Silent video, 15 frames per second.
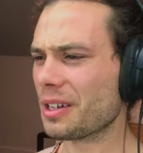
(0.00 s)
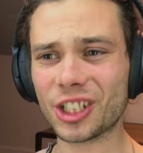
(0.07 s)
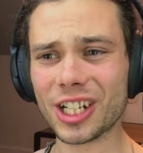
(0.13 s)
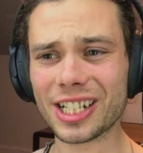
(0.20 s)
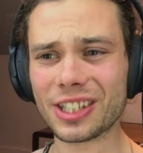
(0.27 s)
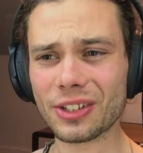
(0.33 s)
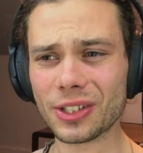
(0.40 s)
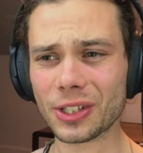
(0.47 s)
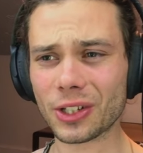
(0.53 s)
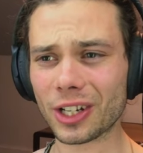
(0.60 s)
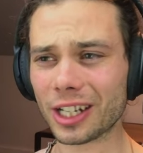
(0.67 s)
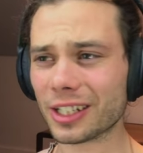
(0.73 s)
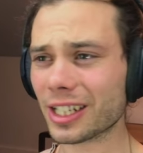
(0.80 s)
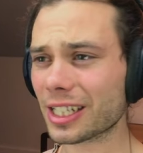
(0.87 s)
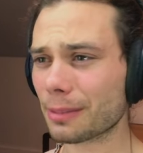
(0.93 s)
Geez, this is
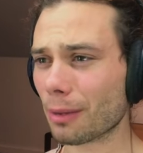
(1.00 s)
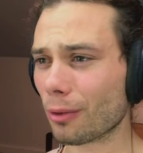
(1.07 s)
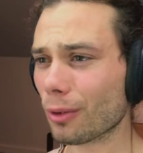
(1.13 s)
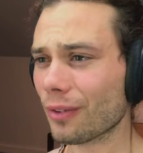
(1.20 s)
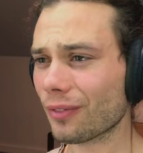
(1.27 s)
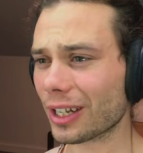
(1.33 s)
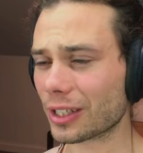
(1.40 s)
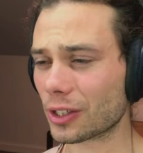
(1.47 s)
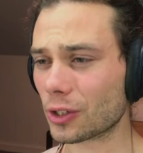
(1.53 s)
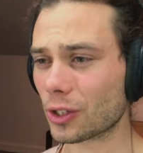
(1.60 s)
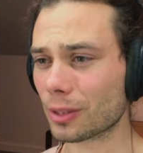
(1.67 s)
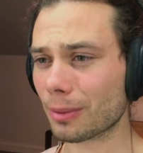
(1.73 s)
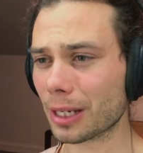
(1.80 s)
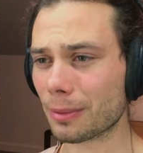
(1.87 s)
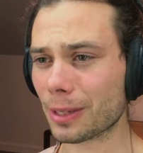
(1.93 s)
kind of testing my reflex. It's
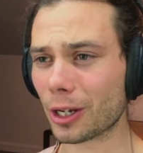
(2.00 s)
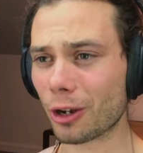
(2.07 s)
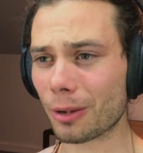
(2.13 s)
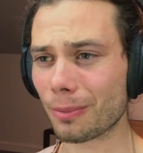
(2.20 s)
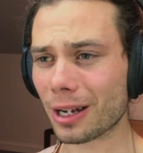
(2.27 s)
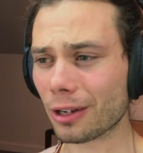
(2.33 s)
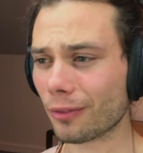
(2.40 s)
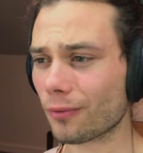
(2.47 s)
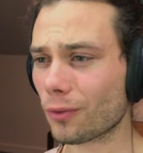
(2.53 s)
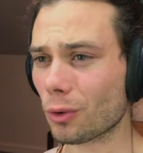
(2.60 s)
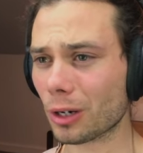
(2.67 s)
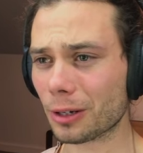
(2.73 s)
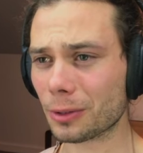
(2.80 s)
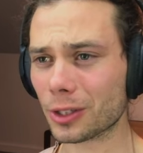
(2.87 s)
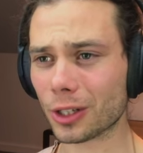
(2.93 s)
just making me going back and
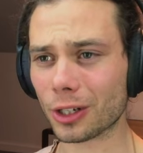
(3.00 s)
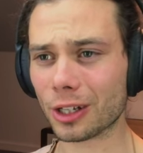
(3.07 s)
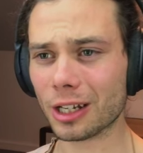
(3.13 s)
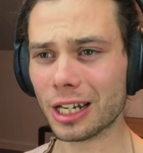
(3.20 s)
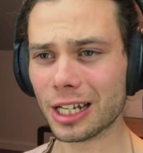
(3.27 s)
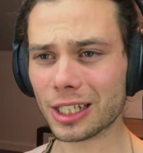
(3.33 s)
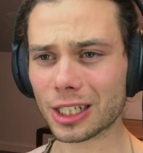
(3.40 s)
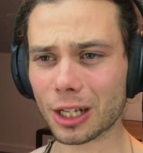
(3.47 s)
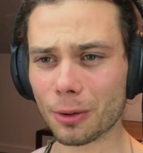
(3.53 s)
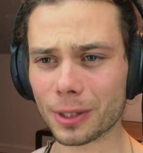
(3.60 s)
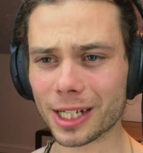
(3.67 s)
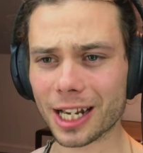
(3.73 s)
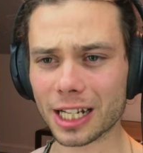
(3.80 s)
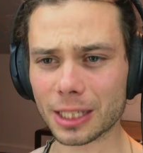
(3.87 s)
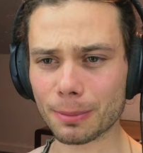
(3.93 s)
forth. I'm just going to slow it
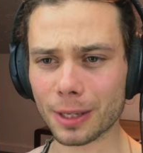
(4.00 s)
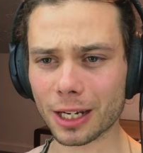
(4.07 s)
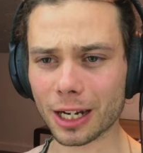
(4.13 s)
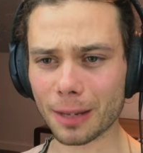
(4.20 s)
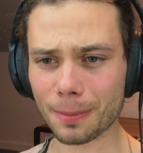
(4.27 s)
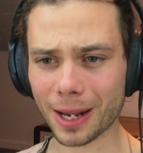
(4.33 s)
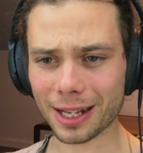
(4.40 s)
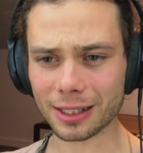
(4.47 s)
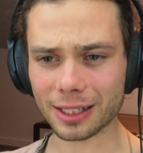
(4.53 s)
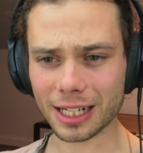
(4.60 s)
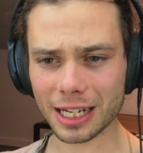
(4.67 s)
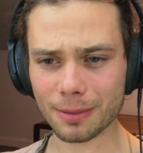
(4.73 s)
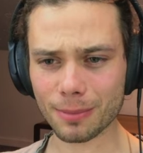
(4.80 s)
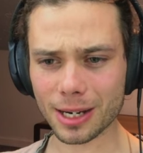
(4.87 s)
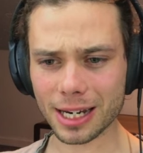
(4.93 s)
down, speed it up as
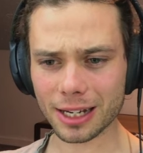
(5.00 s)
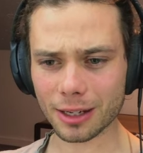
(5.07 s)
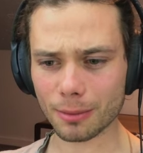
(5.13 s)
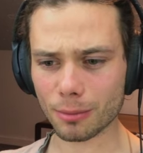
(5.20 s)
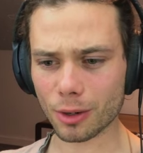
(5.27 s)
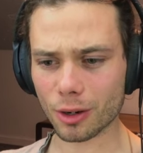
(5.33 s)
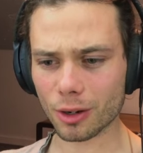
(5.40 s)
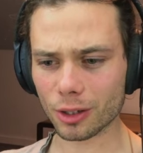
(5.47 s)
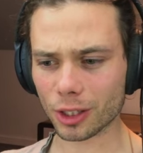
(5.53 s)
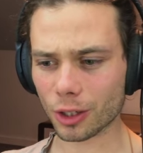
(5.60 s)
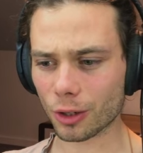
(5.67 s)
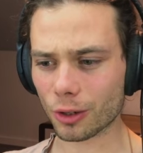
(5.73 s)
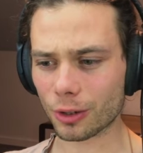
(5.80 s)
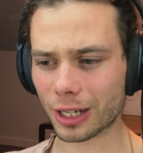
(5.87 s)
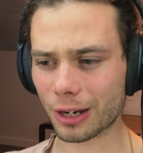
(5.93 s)
need be. Come on,
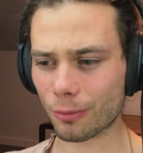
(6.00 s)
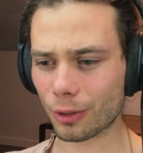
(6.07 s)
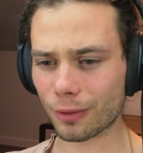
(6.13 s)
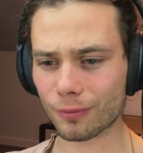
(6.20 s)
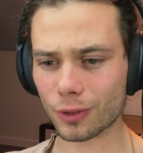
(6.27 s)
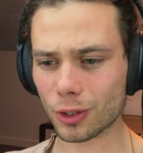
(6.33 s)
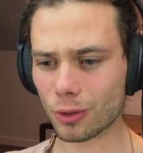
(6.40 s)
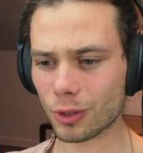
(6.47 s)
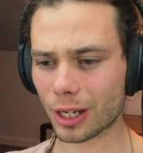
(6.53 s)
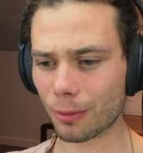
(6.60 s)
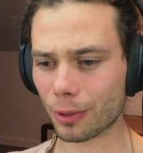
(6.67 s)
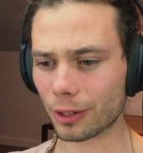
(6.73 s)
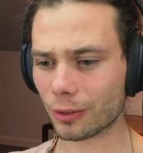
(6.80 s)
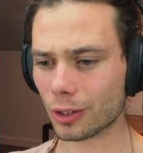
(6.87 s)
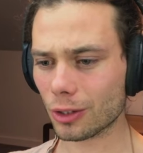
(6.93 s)
go. Get rid of
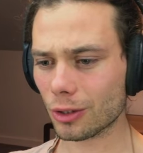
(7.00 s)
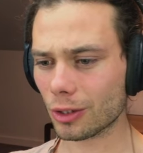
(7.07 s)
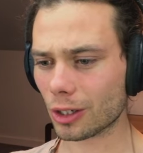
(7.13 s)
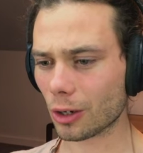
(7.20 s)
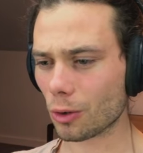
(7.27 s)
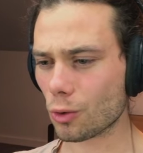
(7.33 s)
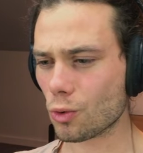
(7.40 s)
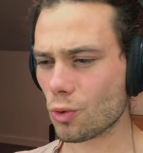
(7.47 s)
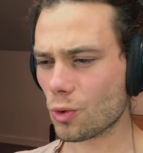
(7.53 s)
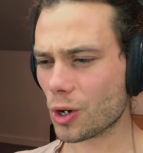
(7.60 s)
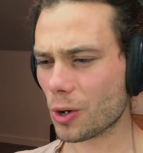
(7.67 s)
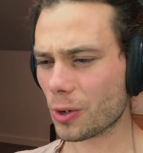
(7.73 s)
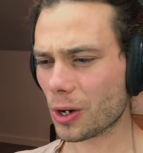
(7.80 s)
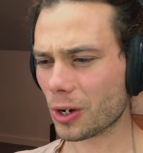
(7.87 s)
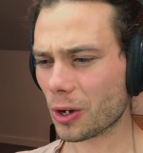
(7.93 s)
you. Go.
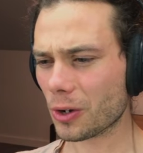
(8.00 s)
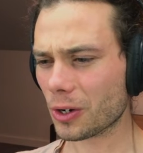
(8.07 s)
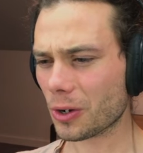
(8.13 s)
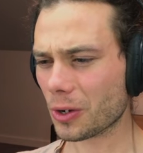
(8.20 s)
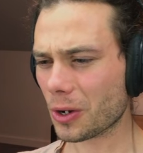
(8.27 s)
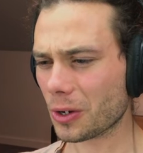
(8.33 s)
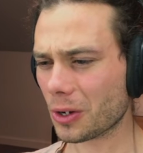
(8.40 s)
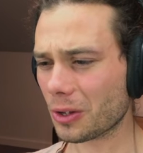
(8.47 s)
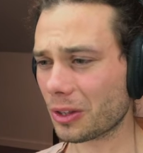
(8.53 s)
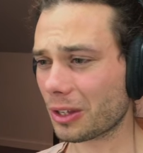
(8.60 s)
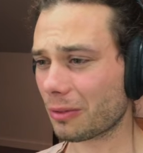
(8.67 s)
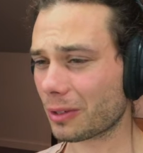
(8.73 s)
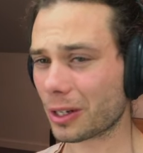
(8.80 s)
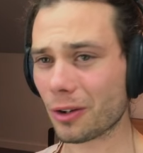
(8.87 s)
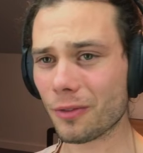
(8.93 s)

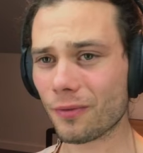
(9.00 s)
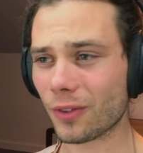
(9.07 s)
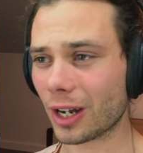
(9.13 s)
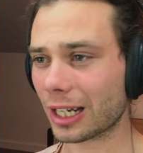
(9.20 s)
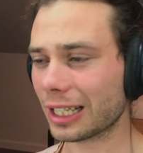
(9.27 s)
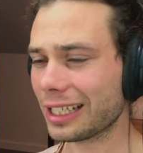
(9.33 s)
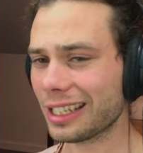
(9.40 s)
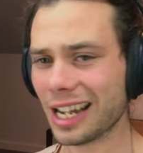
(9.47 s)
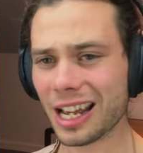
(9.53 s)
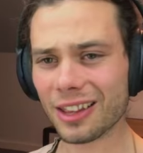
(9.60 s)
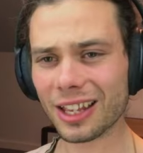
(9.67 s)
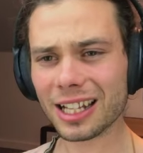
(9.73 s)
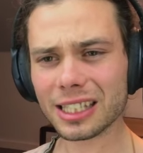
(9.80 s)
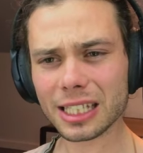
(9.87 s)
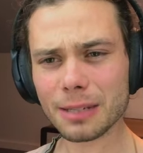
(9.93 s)
There we go, finally.
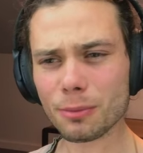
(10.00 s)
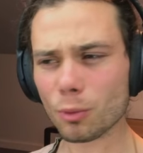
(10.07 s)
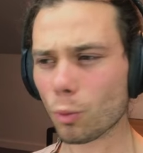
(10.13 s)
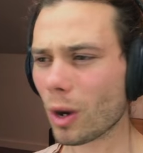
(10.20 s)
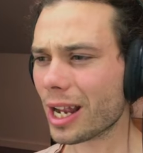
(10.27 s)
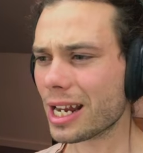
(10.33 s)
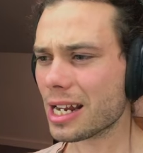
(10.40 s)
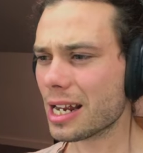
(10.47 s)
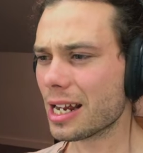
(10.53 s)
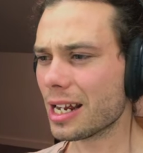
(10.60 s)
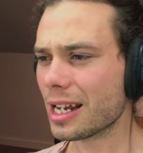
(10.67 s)
That seemed way